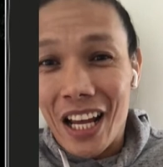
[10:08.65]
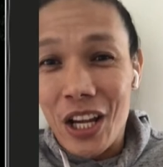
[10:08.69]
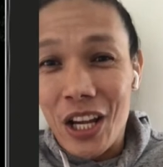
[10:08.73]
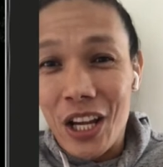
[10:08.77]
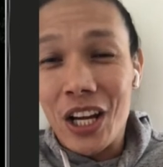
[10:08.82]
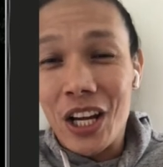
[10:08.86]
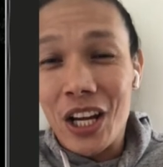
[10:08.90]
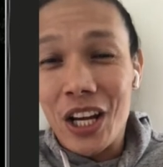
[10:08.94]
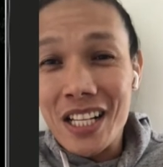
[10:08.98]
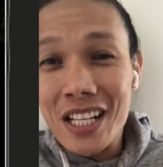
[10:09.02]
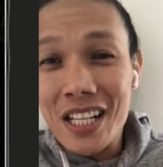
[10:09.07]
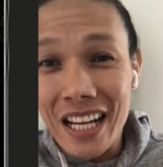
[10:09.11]

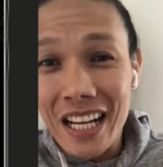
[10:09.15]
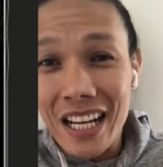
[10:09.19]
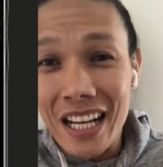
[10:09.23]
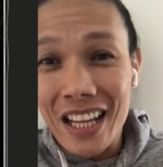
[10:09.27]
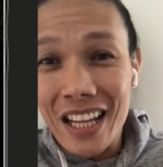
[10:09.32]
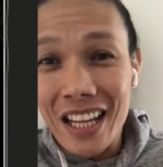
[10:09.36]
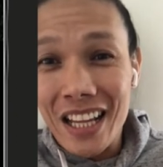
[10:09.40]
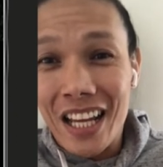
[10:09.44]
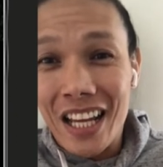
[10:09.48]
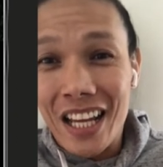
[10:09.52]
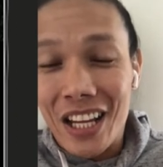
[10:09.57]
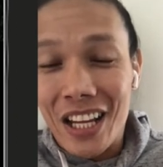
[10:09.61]
you're gonna see
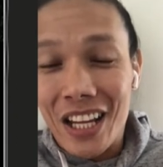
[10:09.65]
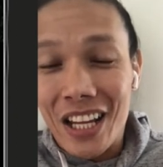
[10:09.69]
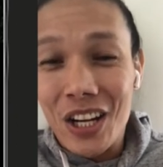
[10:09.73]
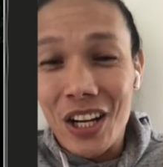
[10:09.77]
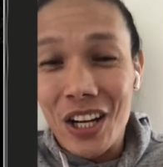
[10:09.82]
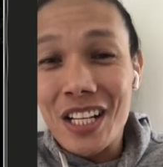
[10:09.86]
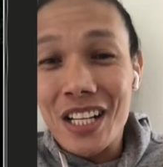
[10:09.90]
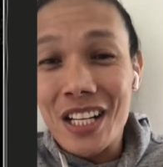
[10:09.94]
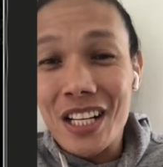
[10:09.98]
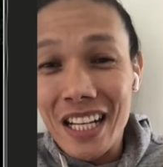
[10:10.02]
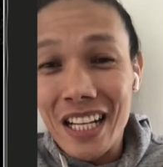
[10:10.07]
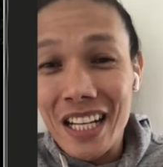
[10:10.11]

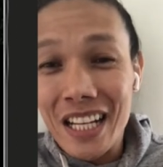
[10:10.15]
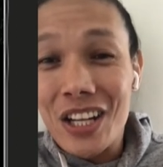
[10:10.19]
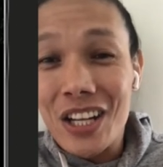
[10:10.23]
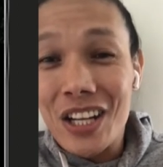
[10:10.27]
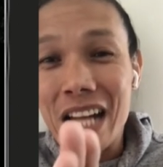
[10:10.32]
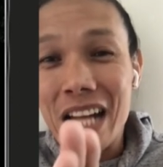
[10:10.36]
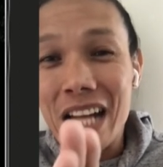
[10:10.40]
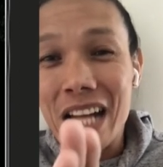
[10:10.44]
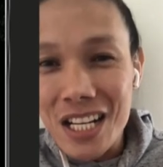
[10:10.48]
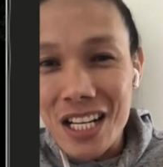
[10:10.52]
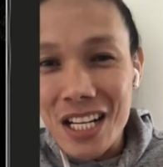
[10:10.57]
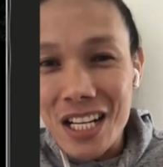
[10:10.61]
their
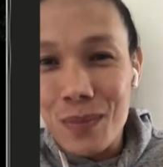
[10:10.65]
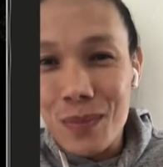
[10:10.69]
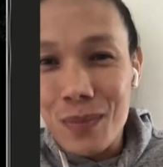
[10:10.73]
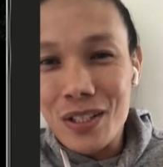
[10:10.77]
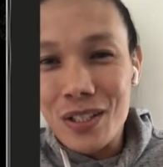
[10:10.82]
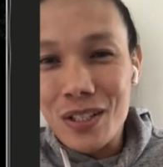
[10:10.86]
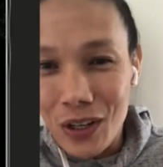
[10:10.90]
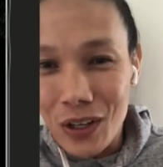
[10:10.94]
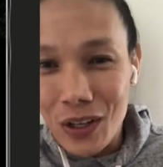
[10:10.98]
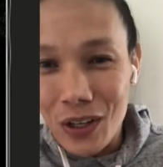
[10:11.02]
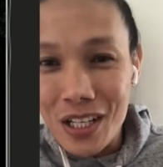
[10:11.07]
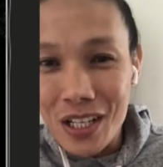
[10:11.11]

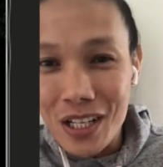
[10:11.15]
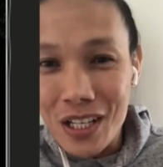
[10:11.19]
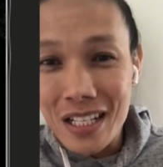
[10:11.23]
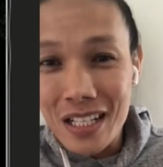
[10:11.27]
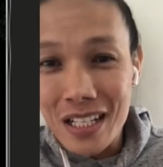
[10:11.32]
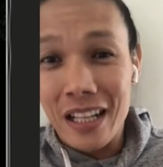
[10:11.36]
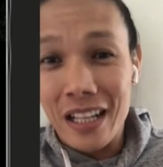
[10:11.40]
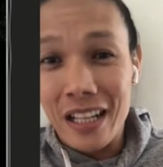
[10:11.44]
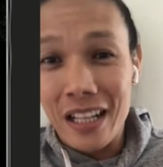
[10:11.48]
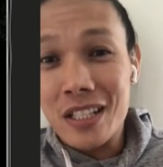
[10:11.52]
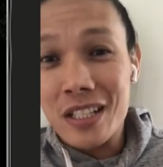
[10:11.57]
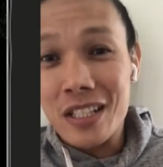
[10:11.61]
tangibles first.
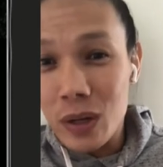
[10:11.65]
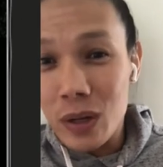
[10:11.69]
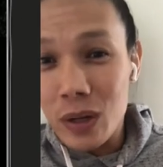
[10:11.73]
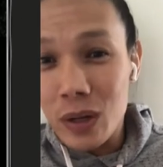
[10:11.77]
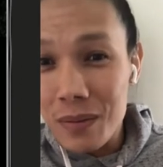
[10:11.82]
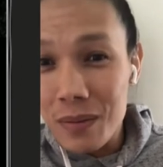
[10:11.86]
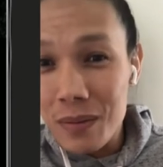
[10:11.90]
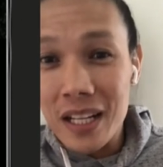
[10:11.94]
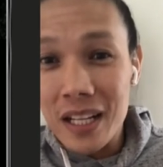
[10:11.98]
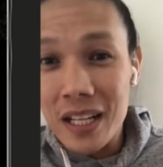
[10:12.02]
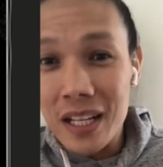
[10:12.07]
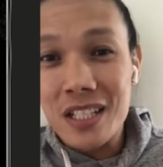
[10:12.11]
In the
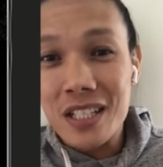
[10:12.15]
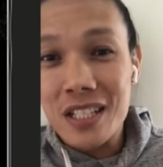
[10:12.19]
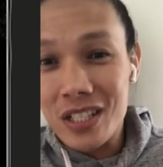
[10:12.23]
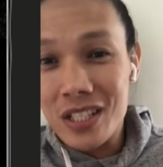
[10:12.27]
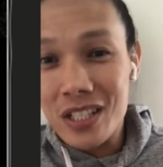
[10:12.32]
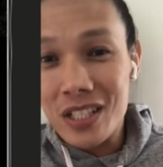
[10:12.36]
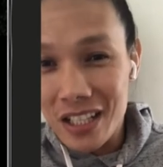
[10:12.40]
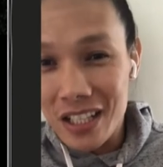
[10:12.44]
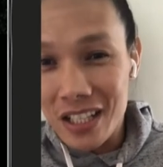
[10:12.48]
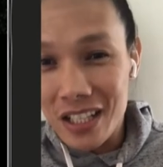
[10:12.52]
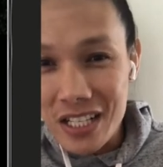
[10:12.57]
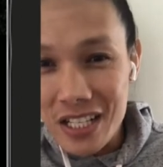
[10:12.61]
20 minutes, you
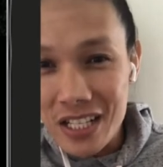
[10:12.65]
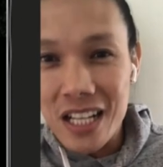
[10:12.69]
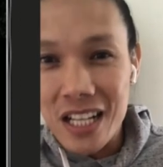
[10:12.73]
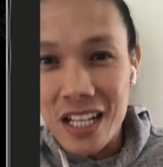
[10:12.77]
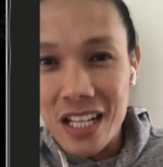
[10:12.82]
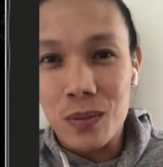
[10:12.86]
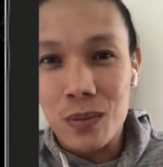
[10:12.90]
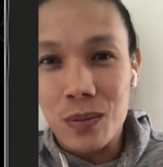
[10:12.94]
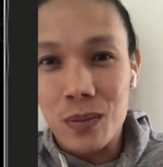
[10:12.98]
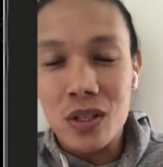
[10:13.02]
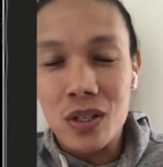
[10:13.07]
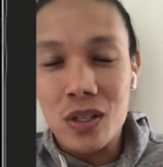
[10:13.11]
see the
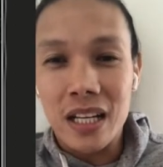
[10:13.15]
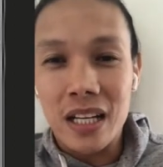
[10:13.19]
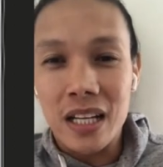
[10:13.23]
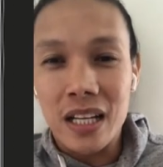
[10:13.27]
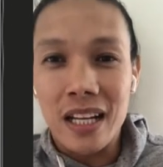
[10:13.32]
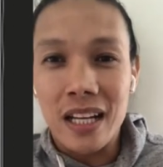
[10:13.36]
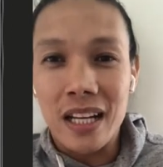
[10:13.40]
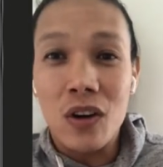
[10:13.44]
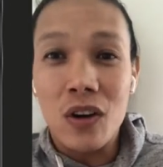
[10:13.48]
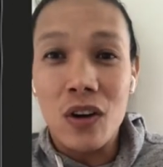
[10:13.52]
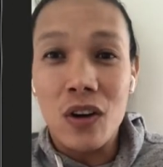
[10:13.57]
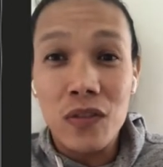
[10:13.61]
tangibles, and
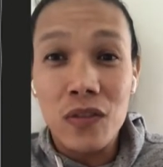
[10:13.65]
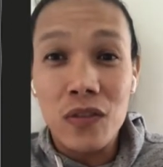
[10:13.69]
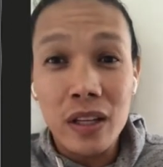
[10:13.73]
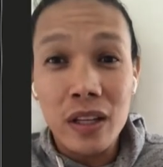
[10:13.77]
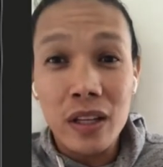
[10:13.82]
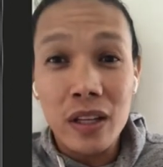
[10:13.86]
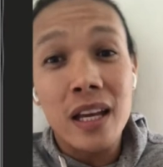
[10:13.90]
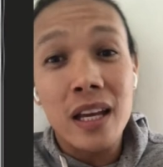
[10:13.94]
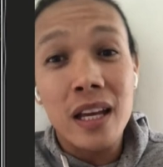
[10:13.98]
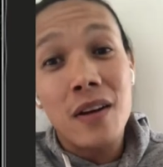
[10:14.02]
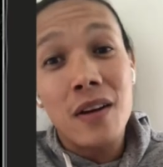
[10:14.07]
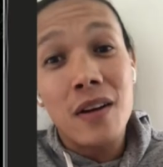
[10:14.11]
then
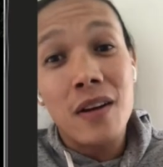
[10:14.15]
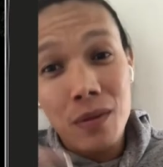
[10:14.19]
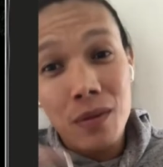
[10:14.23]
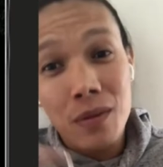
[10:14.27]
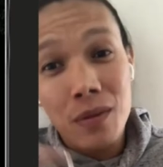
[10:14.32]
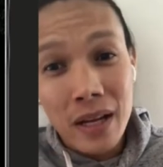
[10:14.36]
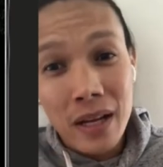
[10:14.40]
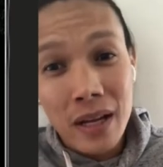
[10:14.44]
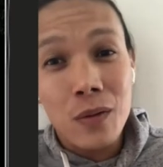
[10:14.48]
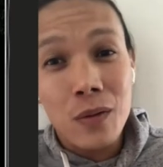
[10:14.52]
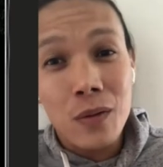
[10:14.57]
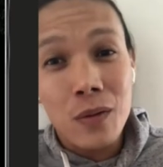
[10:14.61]
hopefully
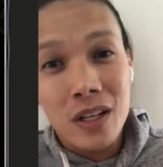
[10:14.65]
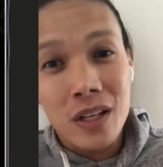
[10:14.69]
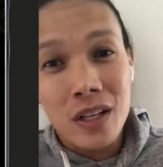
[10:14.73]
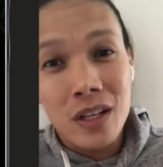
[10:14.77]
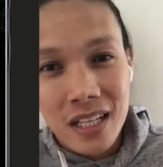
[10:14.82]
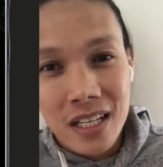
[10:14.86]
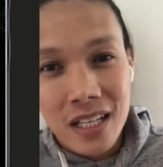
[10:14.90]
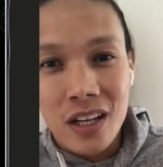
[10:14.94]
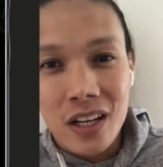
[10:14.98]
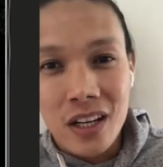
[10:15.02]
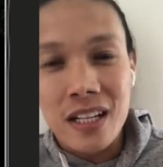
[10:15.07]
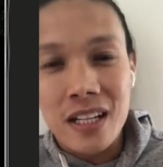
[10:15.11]
from there we could
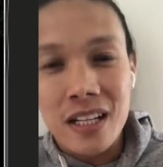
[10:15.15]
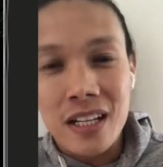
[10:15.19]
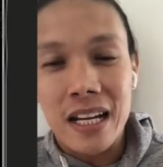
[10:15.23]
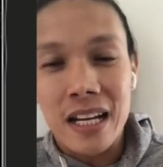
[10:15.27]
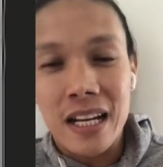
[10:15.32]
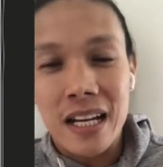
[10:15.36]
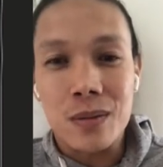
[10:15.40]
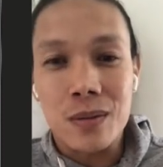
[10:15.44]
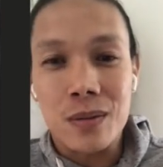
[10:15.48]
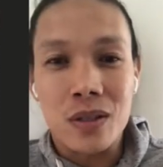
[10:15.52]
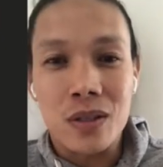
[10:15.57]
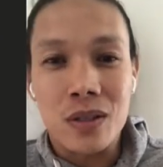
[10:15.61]
see their
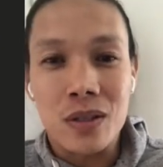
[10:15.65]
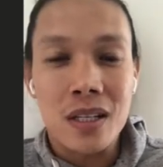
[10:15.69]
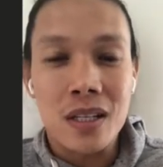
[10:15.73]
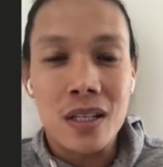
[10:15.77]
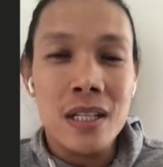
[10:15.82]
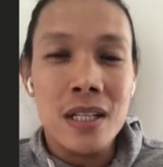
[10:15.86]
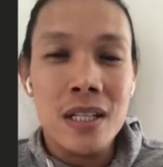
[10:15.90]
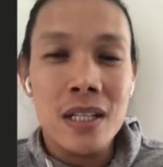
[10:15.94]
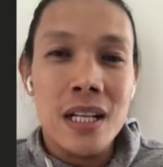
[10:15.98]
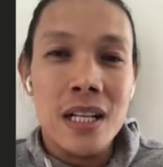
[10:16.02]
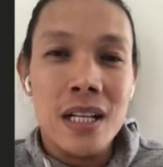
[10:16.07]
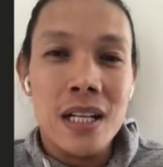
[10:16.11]
intangibles.
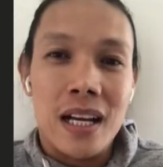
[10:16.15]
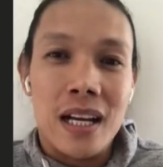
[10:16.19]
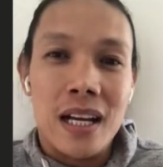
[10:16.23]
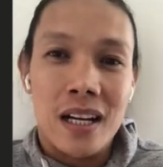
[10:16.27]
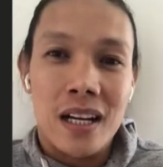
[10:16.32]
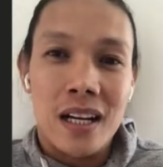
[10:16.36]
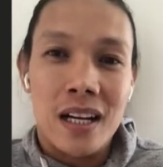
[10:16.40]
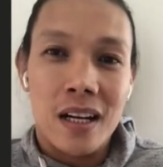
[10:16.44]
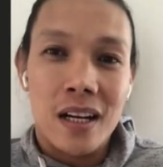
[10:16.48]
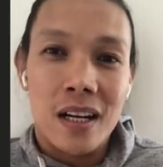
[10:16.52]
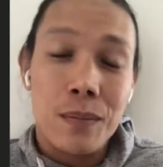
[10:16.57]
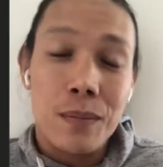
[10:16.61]

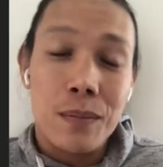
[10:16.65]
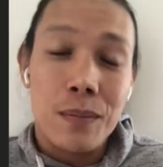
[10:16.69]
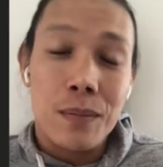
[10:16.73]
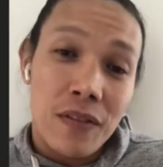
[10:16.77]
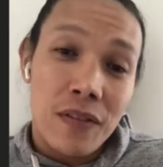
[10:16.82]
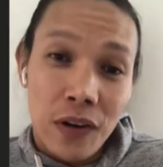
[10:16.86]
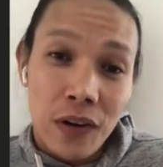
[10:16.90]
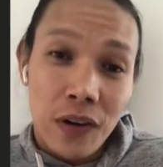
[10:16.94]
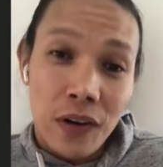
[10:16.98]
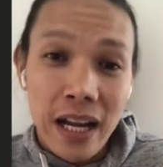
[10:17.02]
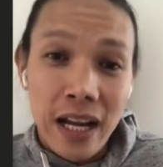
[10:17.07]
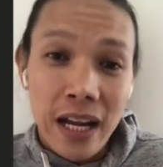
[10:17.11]
Mm.
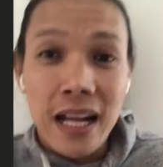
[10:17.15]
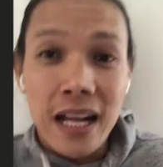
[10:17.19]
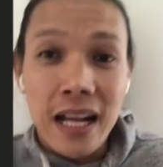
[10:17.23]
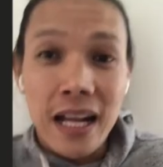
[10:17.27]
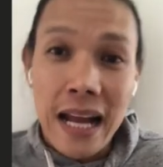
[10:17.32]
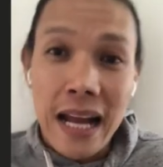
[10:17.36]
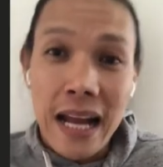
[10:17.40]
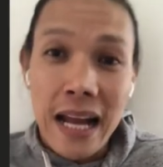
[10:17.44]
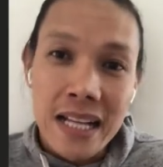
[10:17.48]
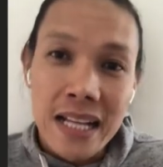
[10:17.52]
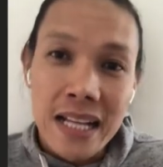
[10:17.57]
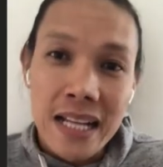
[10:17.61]

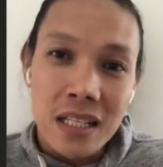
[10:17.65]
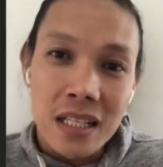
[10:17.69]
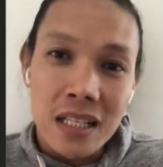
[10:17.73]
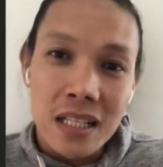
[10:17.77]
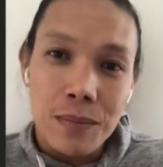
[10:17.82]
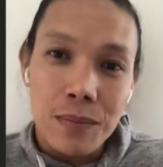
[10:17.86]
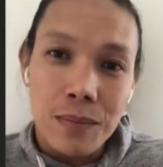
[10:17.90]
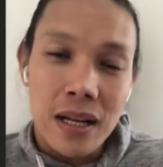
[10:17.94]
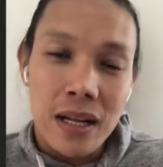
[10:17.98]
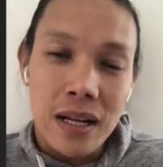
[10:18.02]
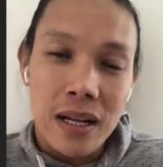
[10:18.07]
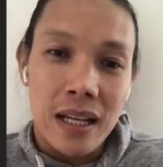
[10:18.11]
And last
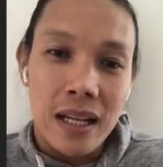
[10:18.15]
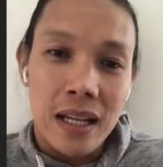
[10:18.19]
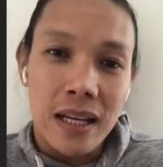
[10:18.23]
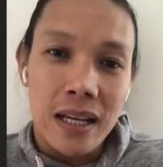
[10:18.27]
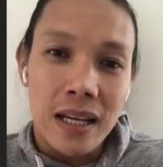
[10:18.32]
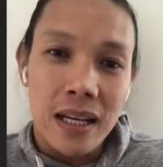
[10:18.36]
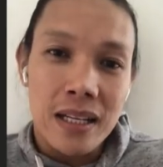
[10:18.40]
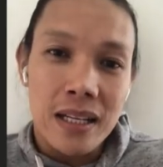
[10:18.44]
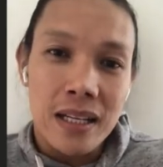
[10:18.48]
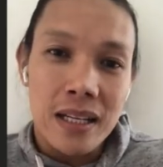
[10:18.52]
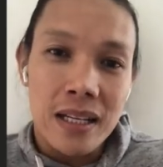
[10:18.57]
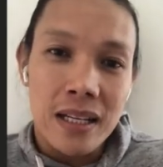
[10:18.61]
but not
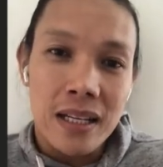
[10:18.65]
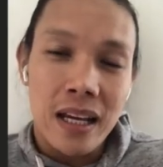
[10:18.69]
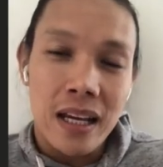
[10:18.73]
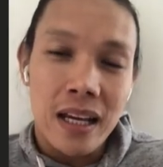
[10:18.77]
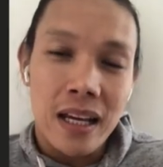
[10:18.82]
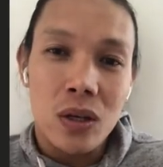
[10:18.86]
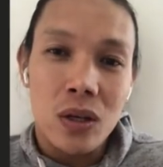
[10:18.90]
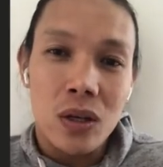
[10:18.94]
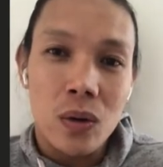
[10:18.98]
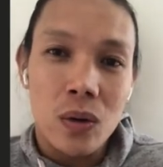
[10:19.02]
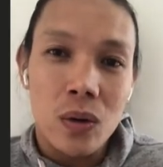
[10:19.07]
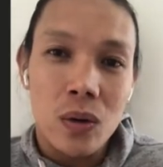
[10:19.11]
least,
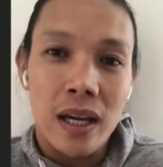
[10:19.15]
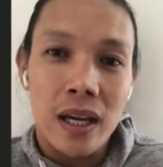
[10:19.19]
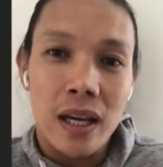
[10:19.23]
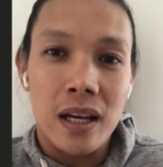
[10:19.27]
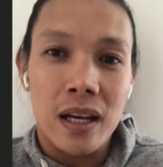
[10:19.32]
thank you,